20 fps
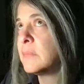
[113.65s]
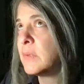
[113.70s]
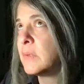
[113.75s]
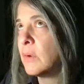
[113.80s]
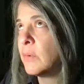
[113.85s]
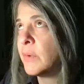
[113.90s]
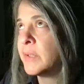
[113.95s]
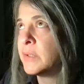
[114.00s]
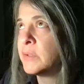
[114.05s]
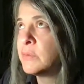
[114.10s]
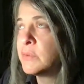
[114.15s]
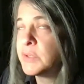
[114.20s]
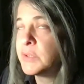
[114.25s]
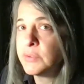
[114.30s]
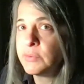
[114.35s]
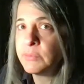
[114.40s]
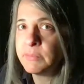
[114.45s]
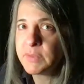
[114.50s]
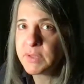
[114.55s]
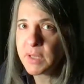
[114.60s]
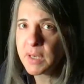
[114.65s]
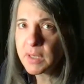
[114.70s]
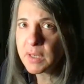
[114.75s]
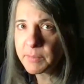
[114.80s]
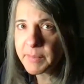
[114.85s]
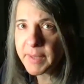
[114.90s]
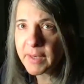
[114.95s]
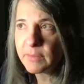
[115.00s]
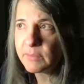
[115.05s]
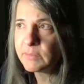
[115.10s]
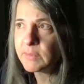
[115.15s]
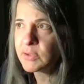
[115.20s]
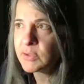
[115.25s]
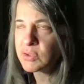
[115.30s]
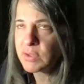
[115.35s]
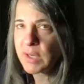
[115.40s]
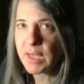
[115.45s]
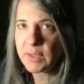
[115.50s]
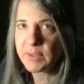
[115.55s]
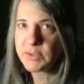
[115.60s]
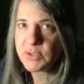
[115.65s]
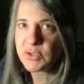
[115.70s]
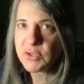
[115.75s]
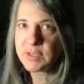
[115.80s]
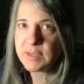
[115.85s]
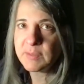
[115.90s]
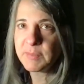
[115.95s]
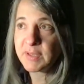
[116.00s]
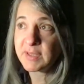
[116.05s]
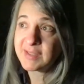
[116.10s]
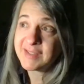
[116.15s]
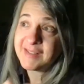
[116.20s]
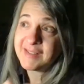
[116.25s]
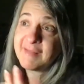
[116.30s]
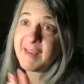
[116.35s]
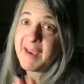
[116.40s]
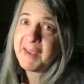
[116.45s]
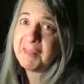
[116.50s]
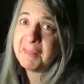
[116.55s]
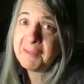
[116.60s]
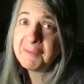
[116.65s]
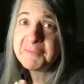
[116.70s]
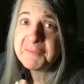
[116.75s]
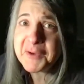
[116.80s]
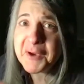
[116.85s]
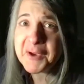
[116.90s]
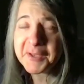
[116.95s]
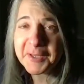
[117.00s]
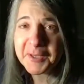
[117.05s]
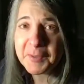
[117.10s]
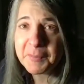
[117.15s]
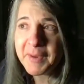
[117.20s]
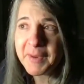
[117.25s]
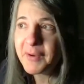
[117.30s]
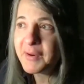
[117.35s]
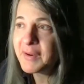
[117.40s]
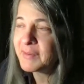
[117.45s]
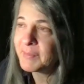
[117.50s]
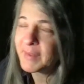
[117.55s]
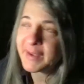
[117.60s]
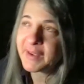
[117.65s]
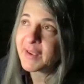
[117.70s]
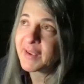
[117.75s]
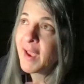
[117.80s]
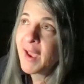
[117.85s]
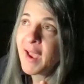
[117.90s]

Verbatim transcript: go on YouTube and talk about astrology because I love talking about it. And like,